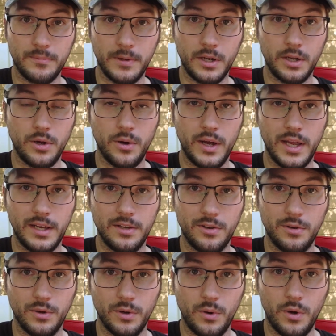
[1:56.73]
I'm going to go ahead and
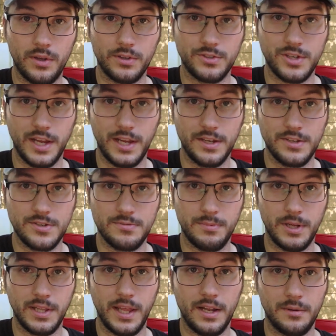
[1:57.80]
do an oil change,
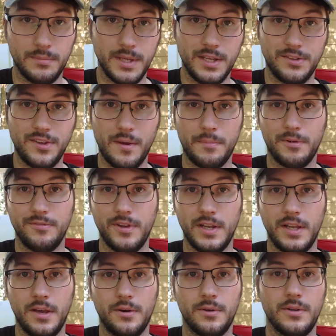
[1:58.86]
but that'll be a separate
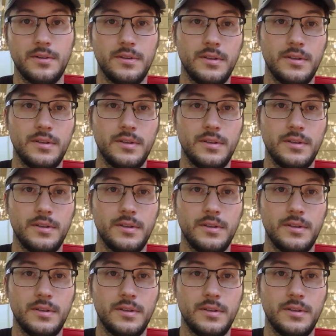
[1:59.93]
video.